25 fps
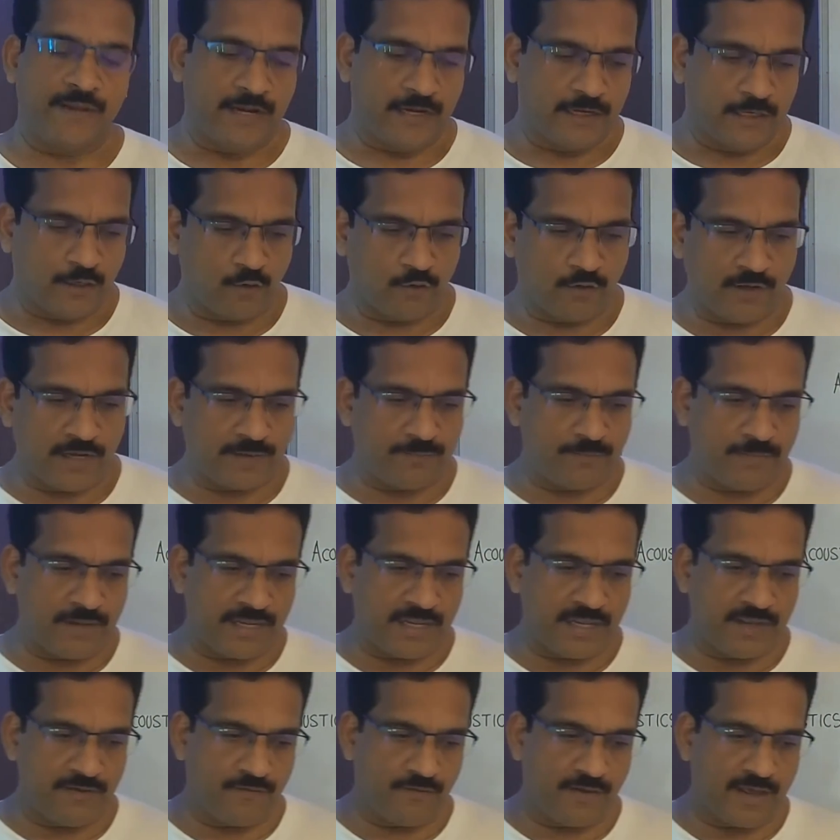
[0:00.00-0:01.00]
Now let me
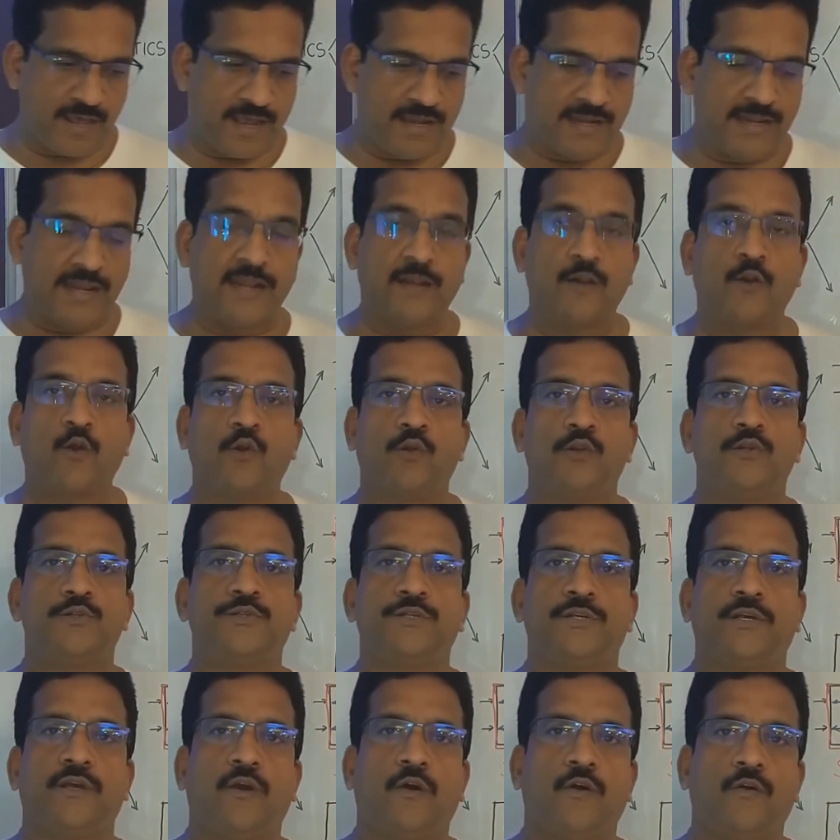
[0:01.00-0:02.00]
give an
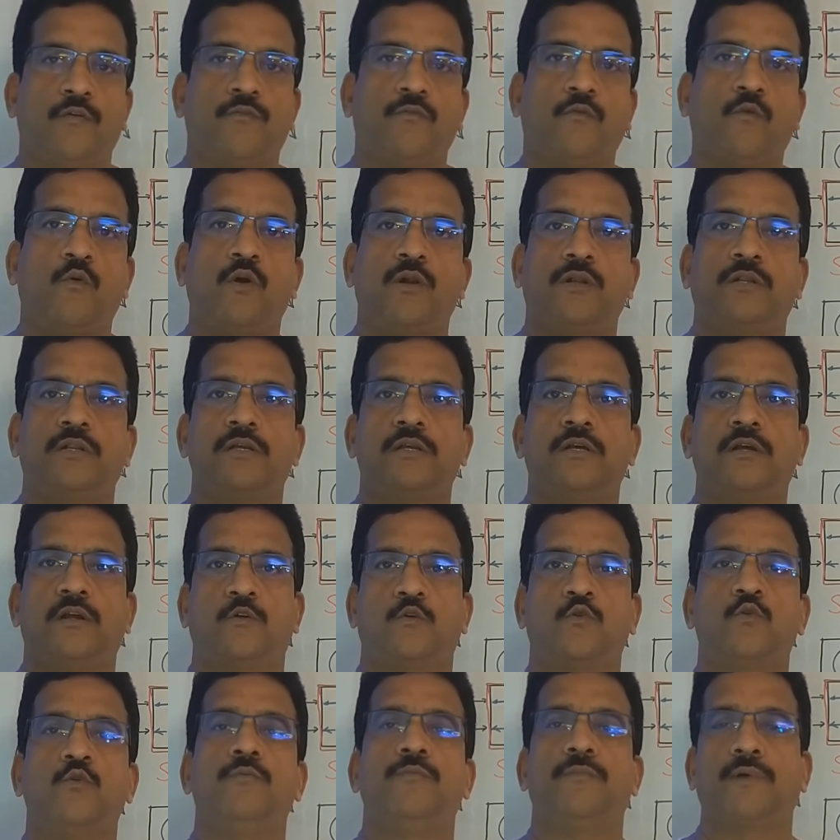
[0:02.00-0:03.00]
analogy of what
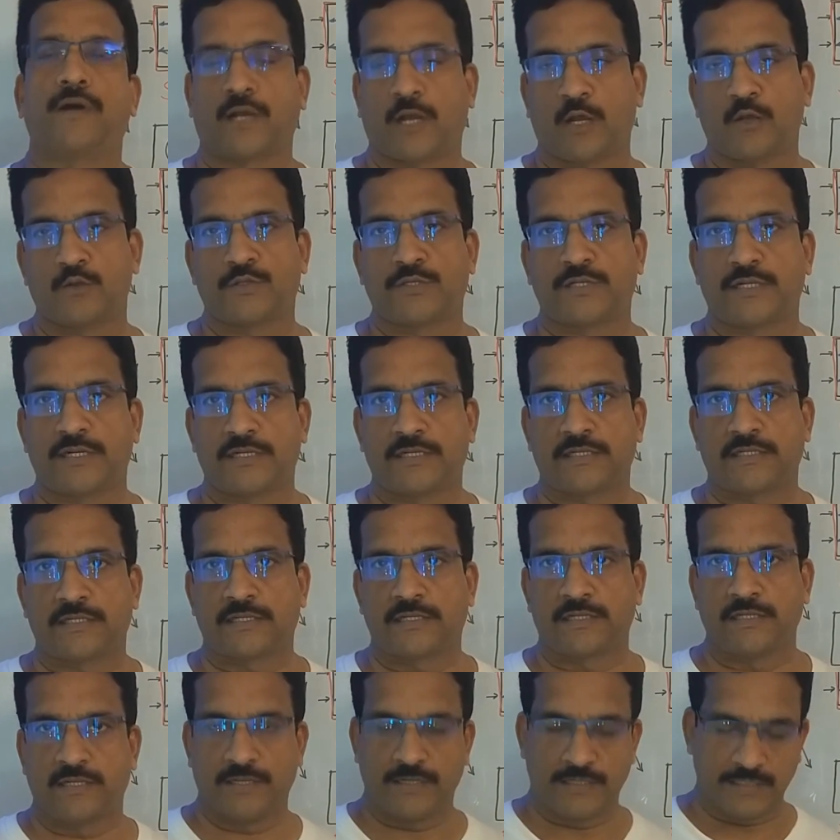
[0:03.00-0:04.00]
room
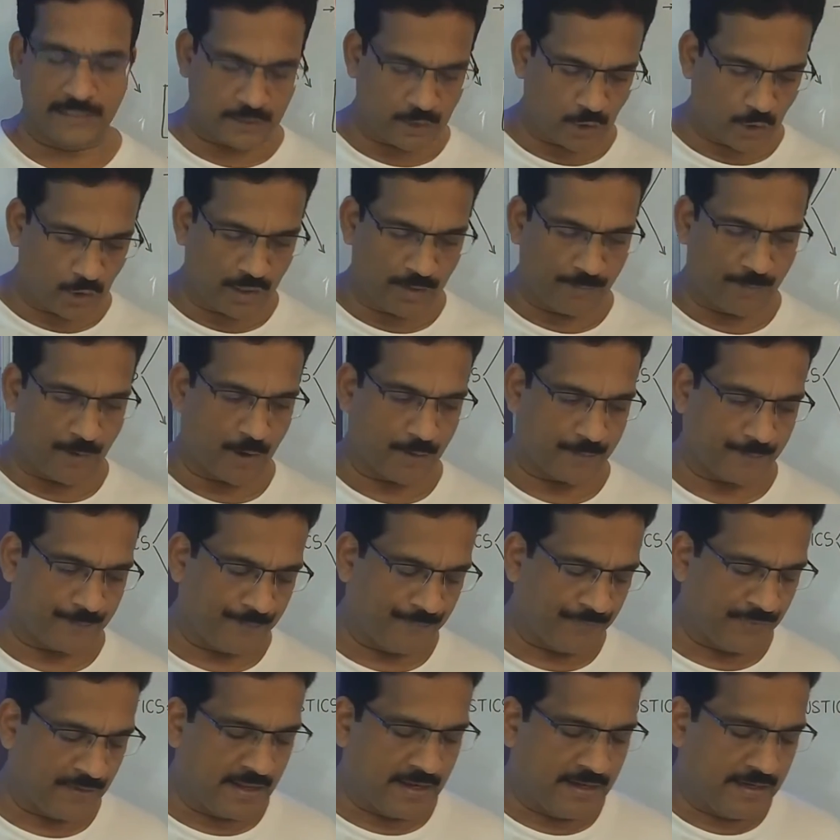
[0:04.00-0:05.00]
acoustics is all about.
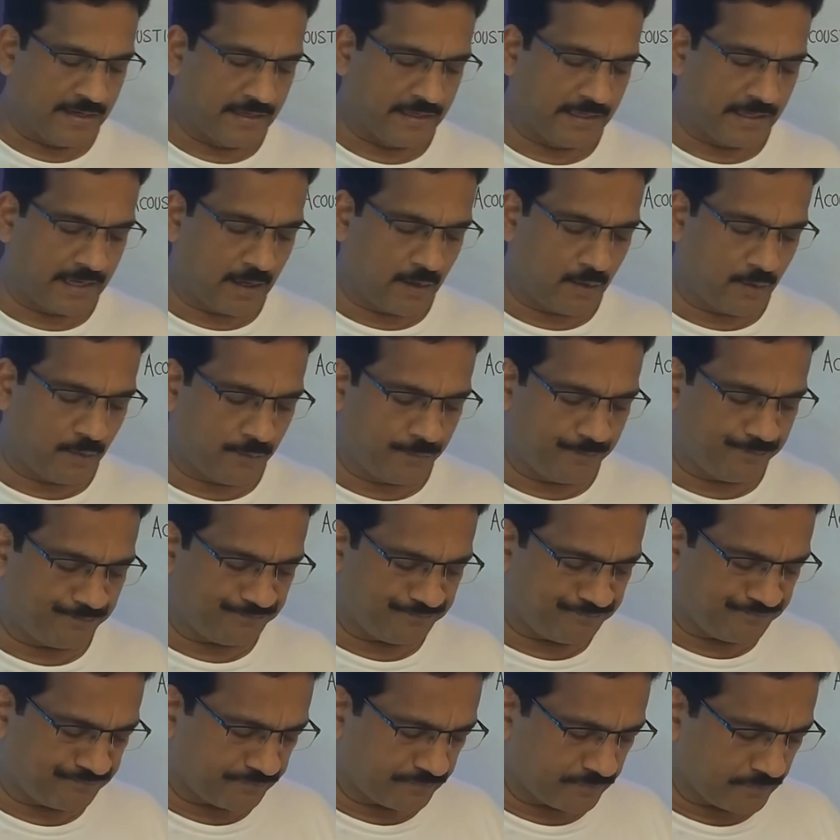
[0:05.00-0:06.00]
Now
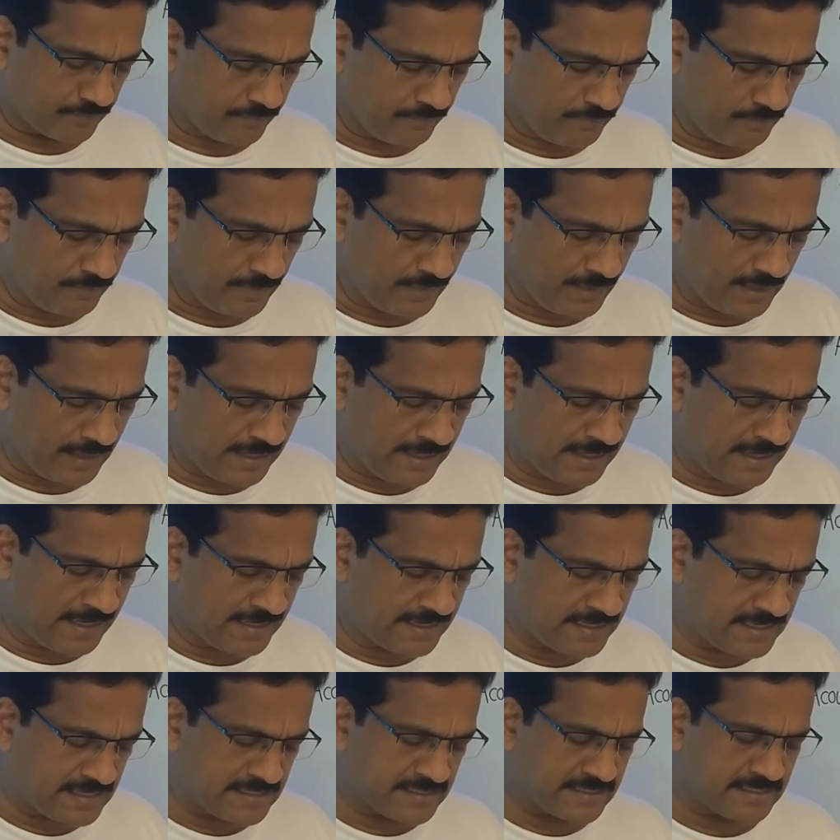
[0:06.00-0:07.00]

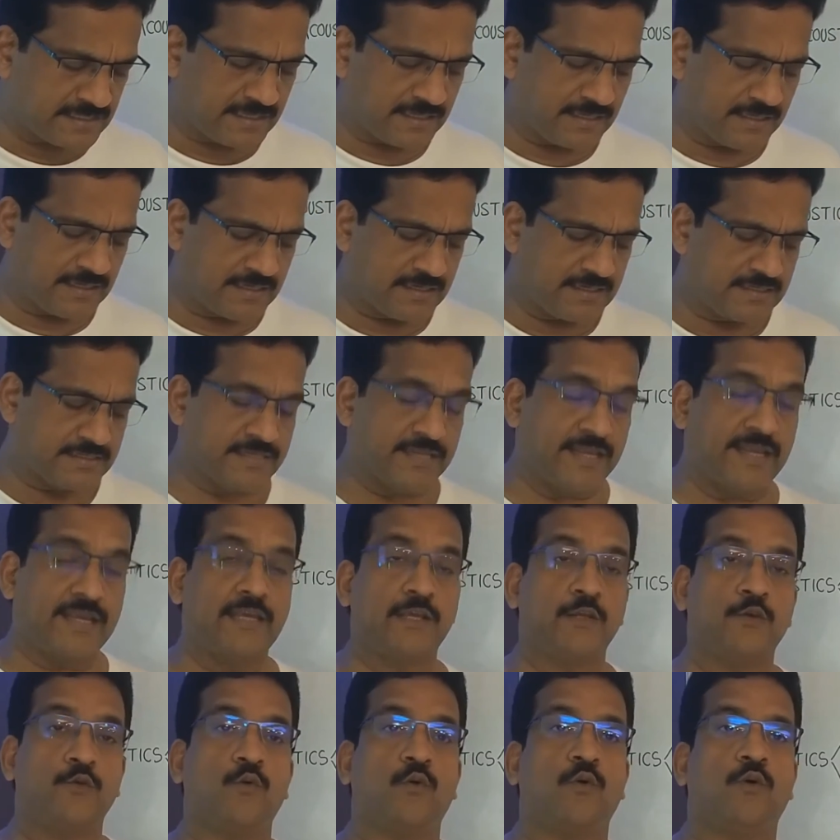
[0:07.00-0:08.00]
let us say
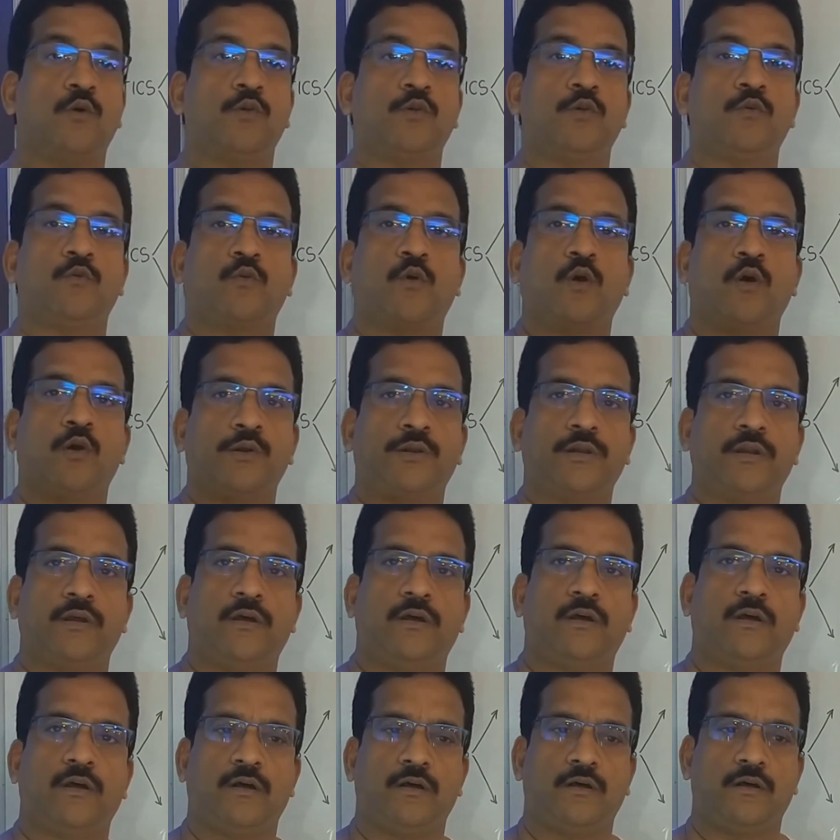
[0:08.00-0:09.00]
you
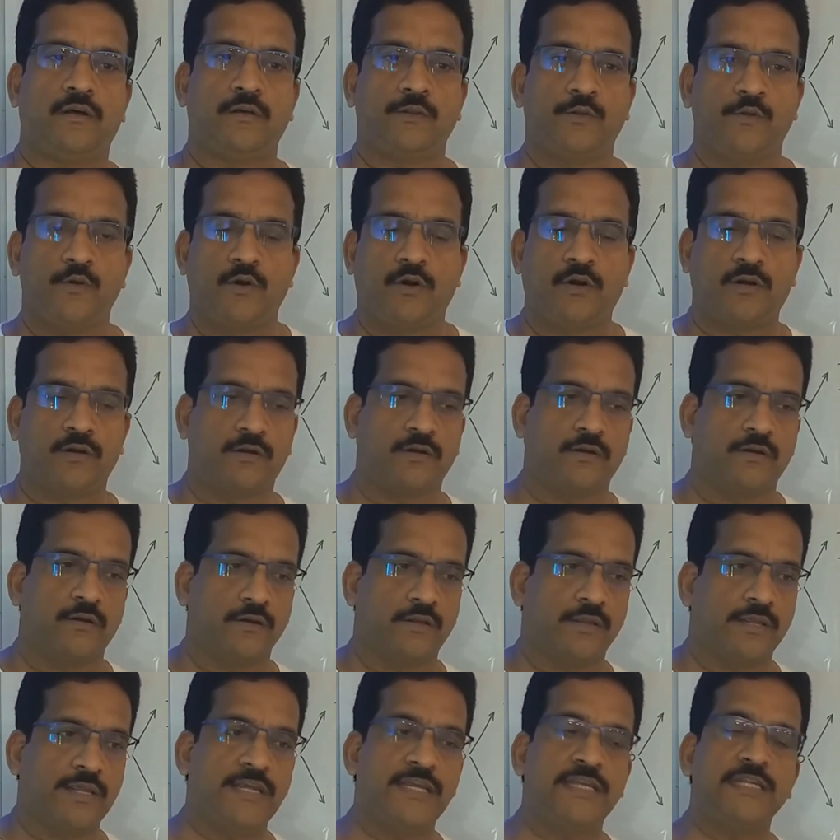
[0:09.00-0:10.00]
got
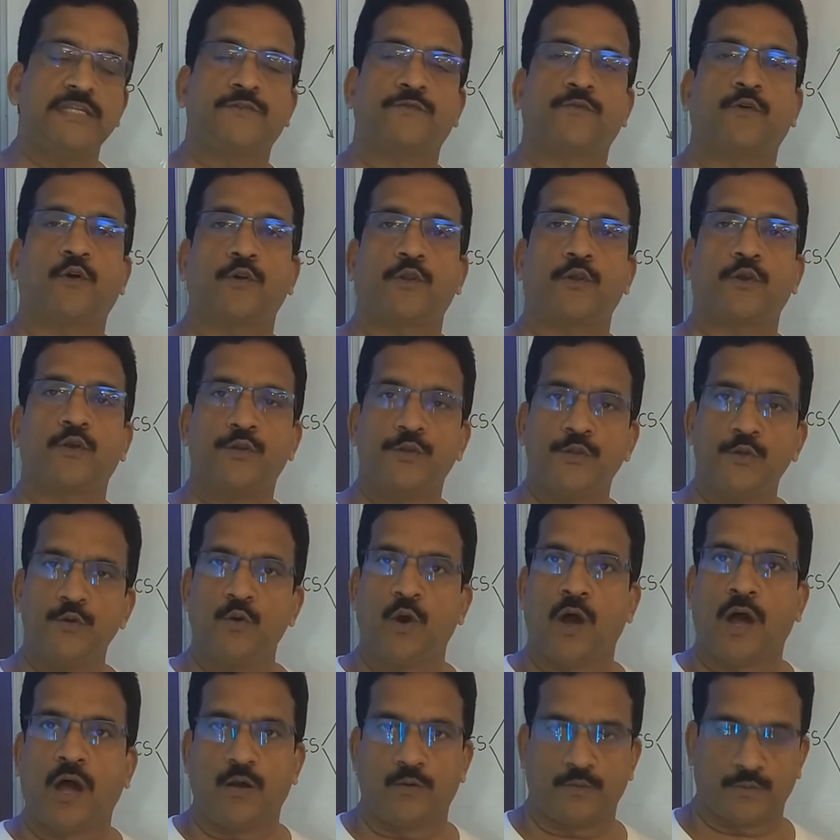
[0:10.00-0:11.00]
your keys for your new
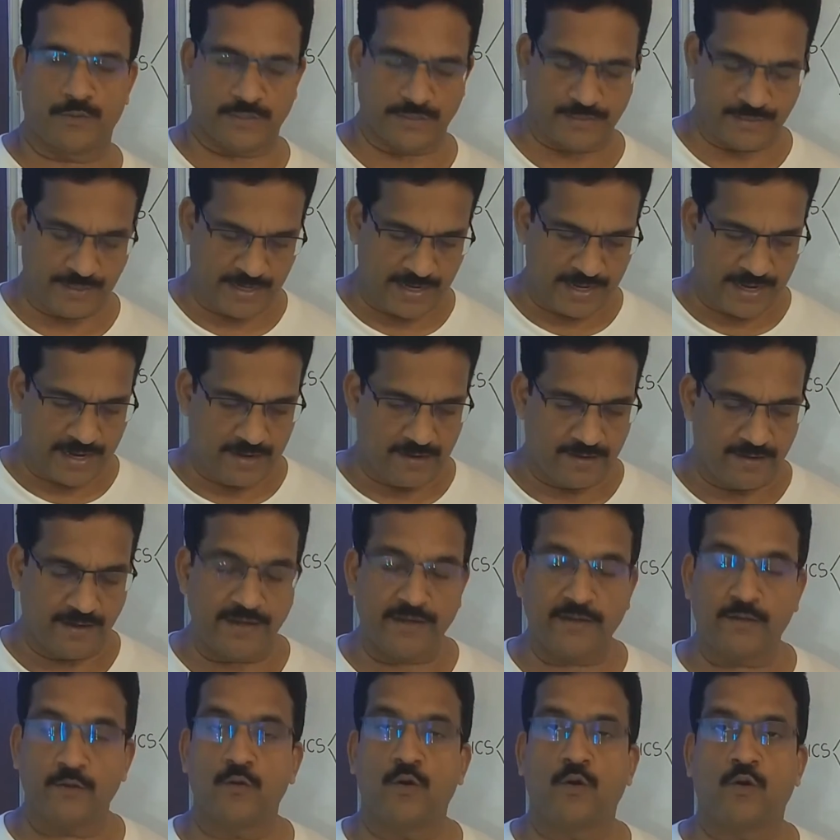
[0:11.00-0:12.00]
house,
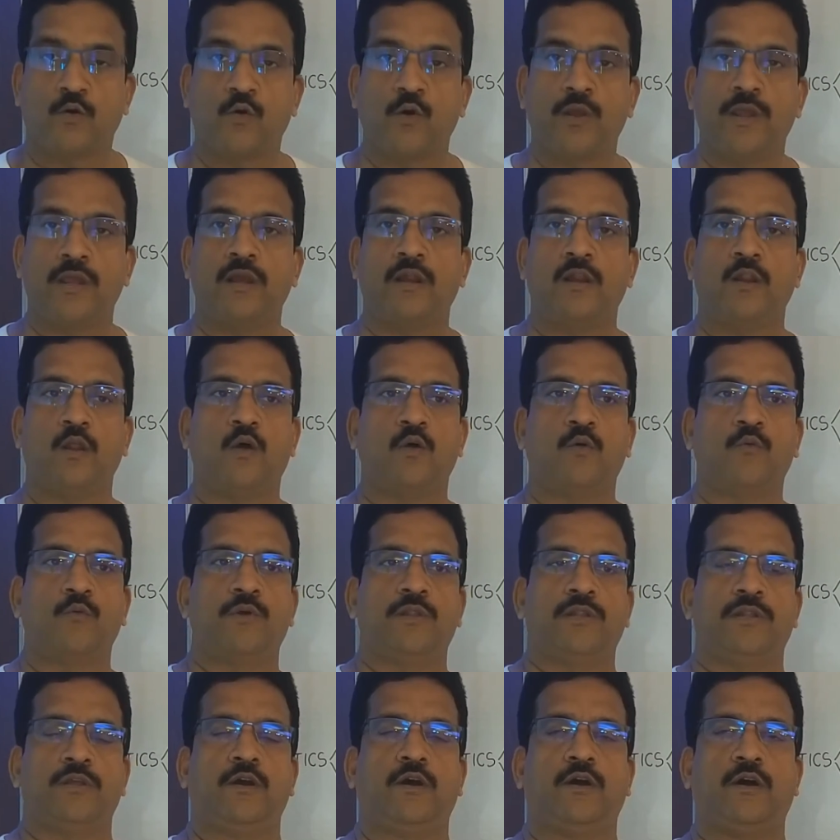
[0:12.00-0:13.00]
right? You are going along
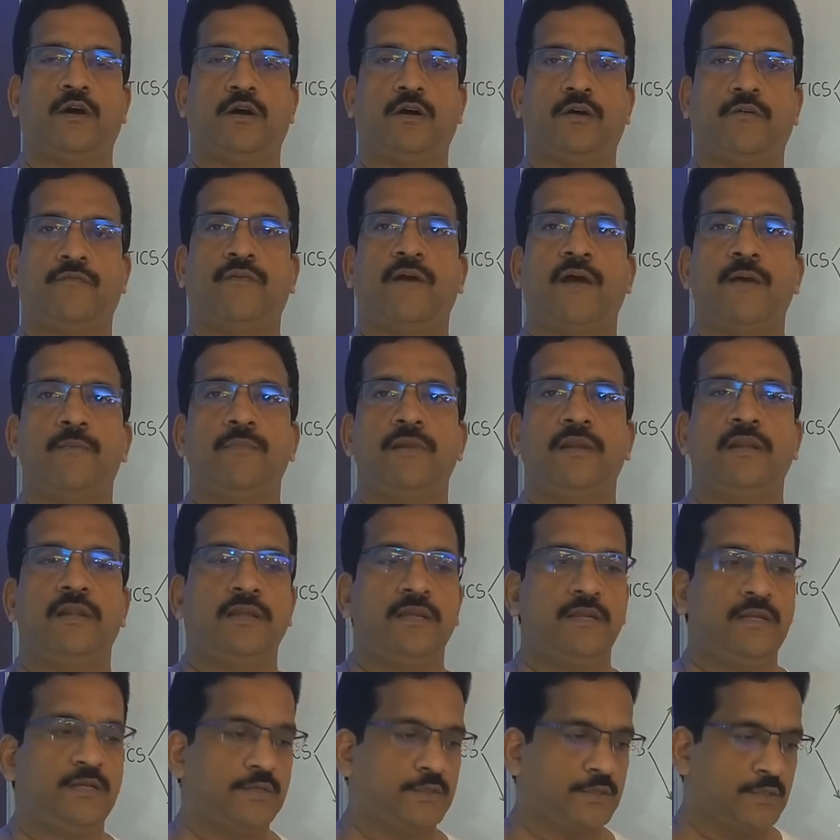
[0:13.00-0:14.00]
with your
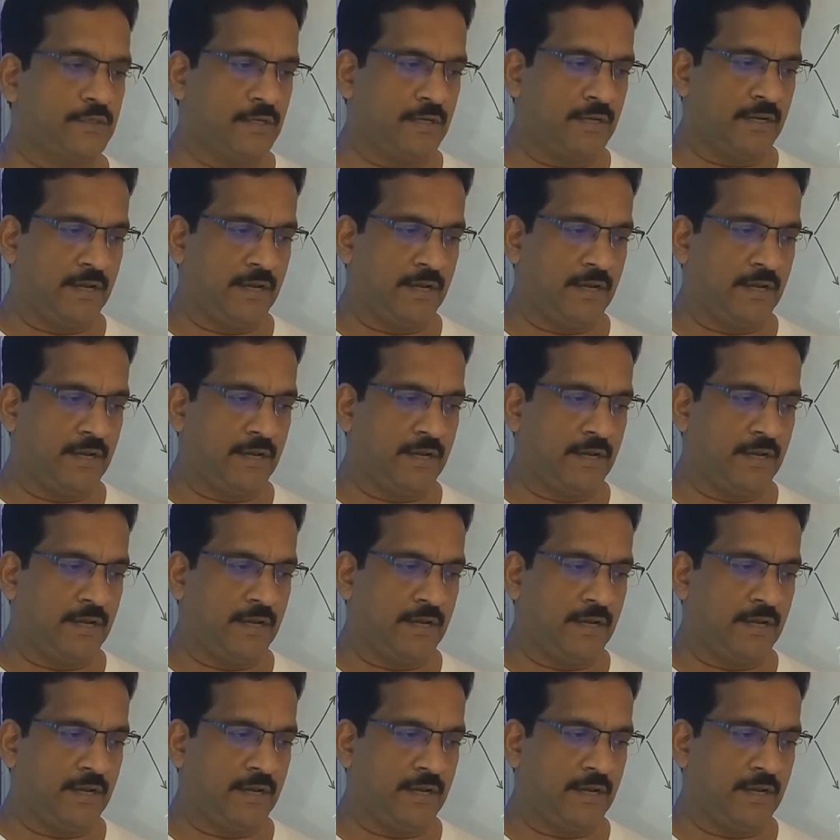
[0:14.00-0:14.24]
family.